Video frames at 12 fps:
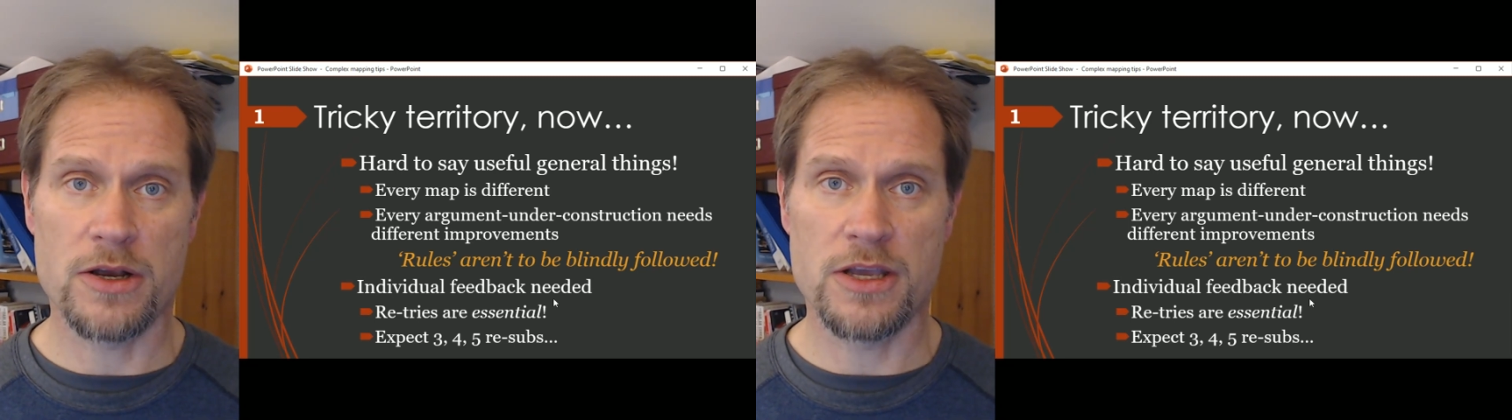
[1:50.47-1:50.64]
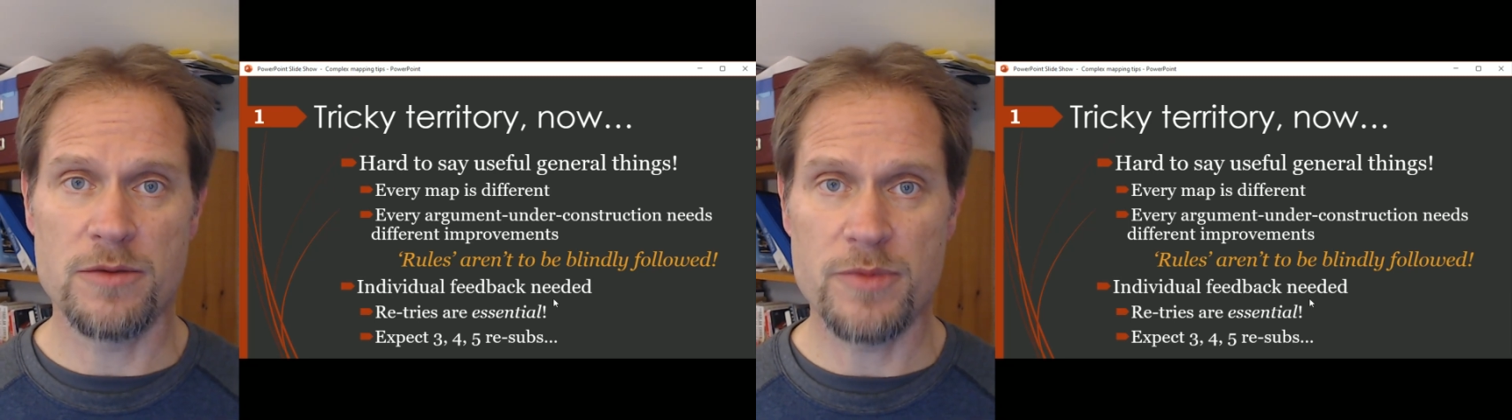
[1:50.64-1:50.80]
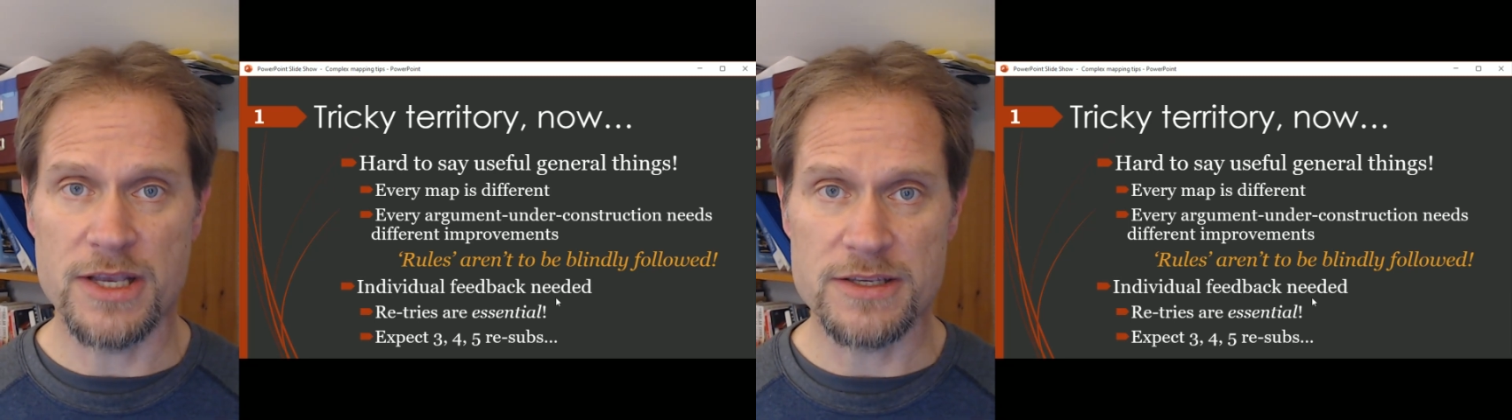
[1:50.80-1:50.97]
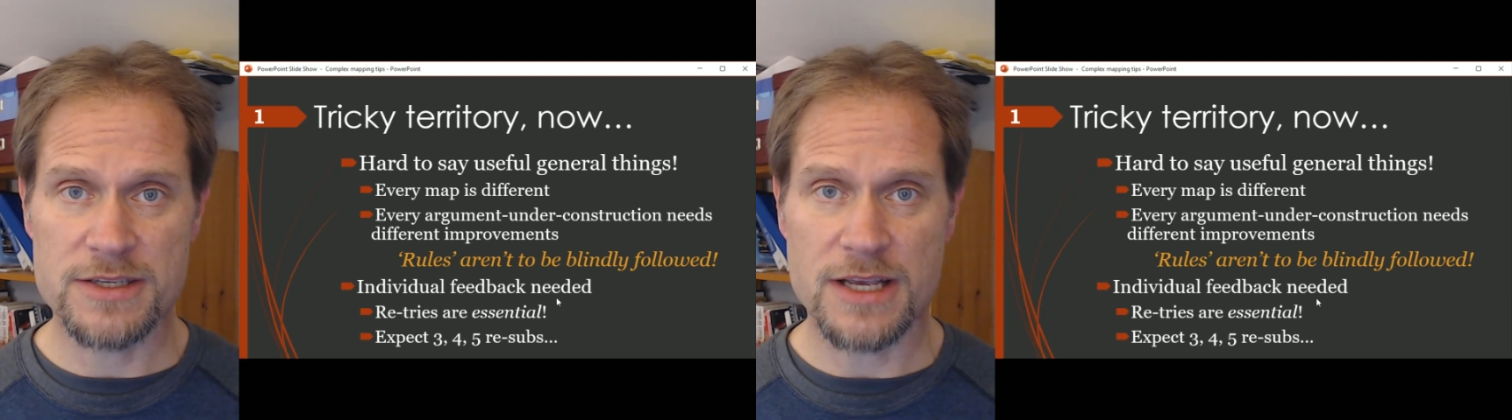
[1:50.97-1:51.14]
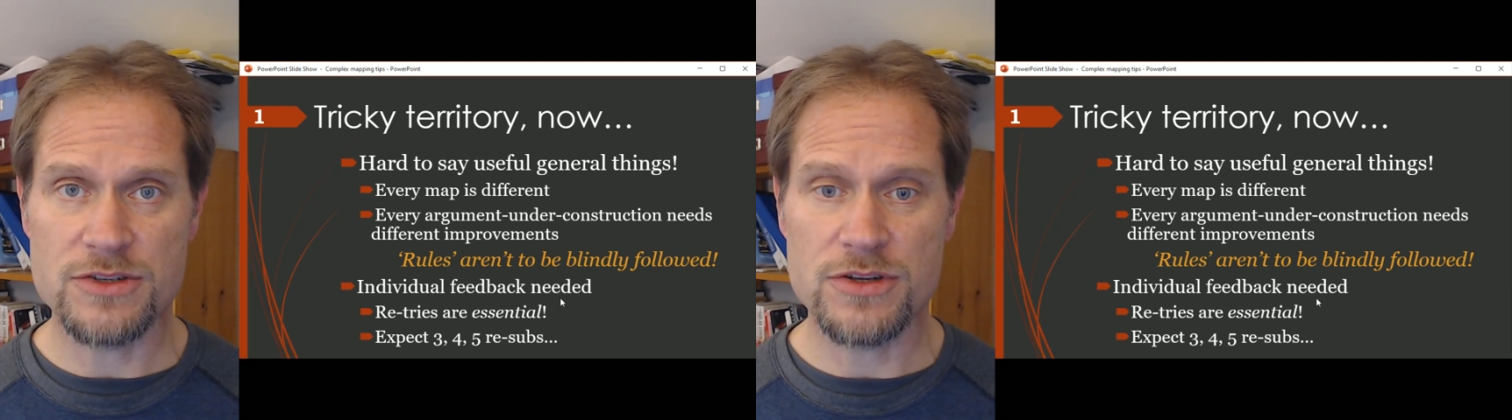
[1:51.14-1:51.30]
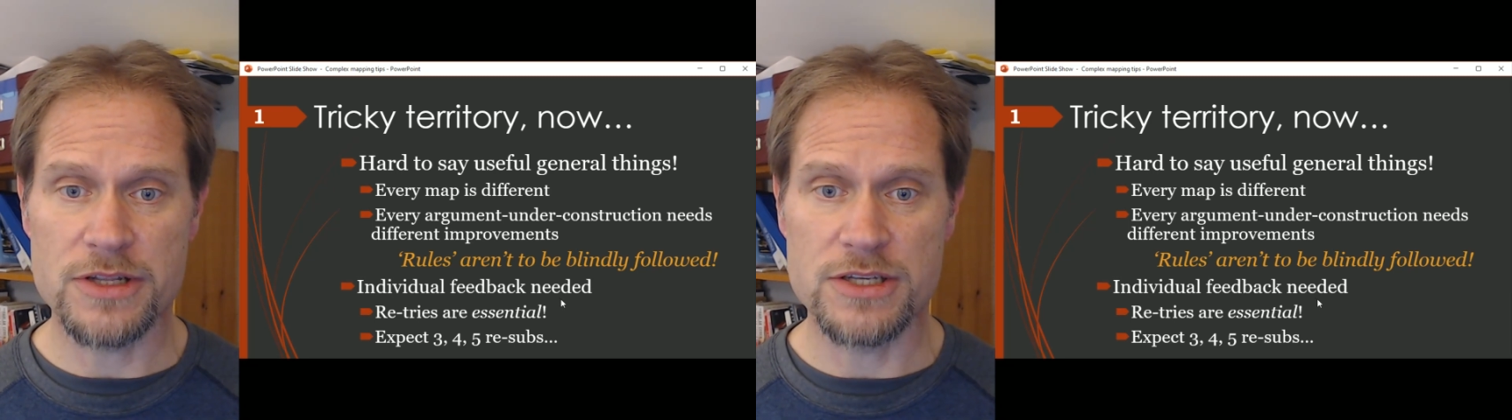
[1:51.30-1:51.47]
to be
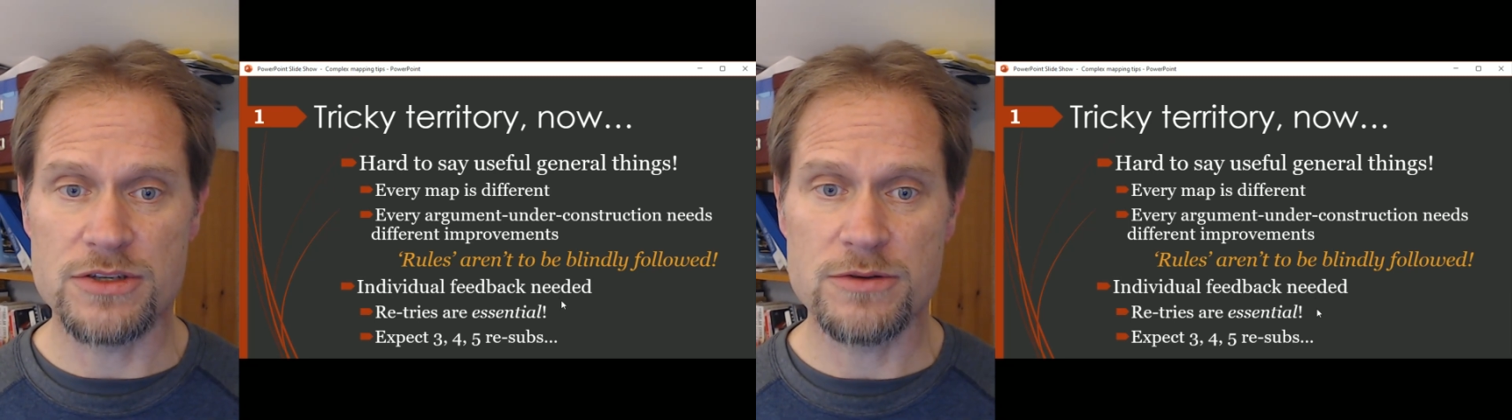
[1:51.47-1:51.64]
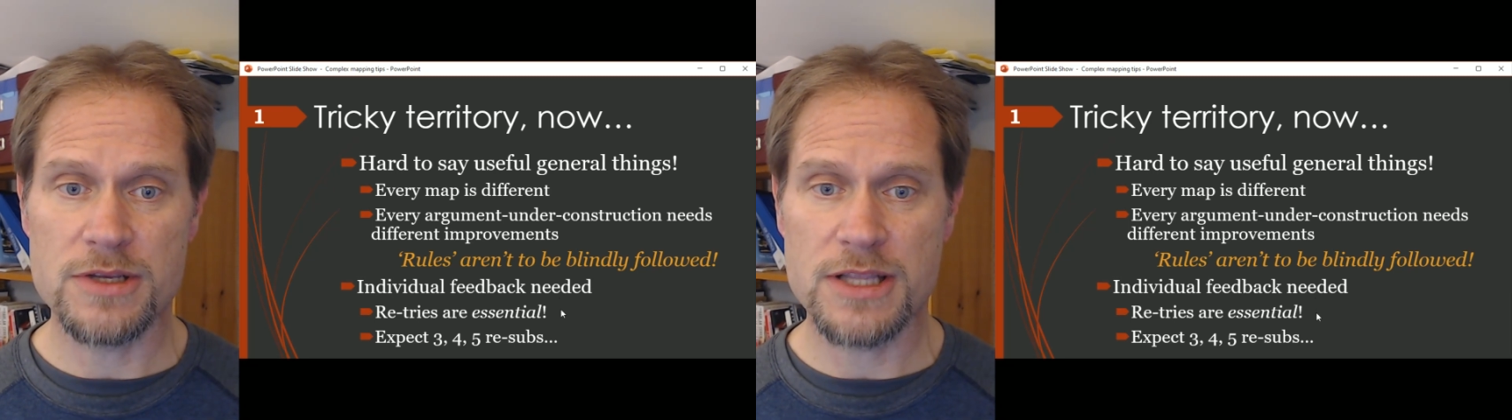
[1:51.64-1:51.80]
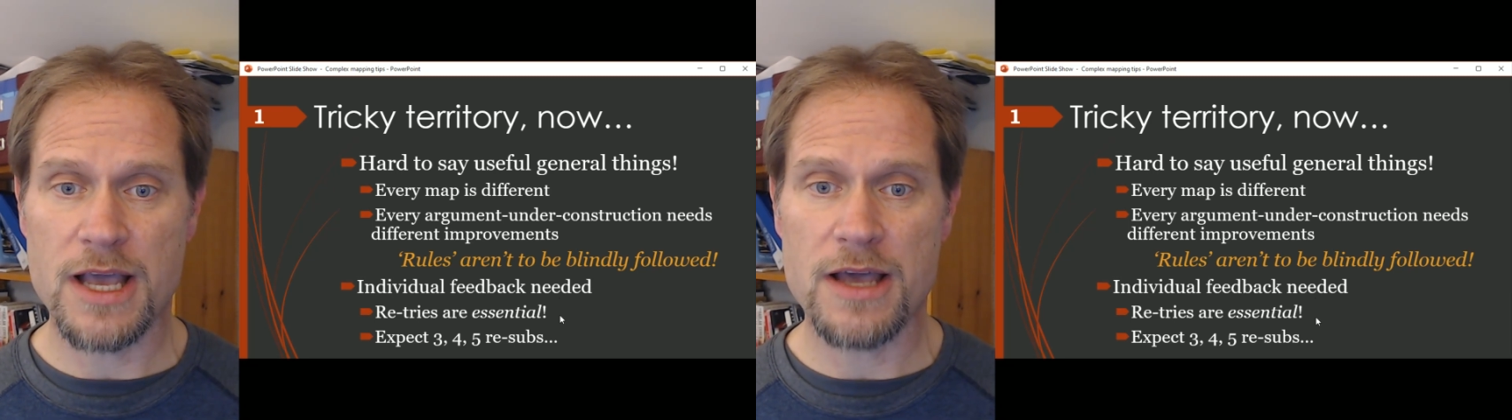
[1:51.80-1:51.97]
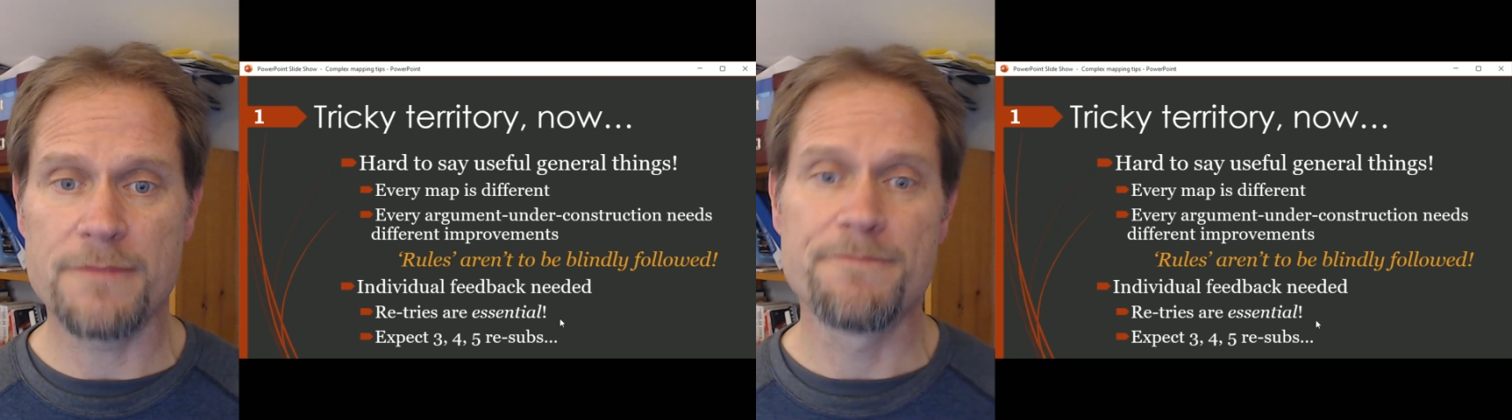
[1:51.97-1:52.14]
essential at doing that.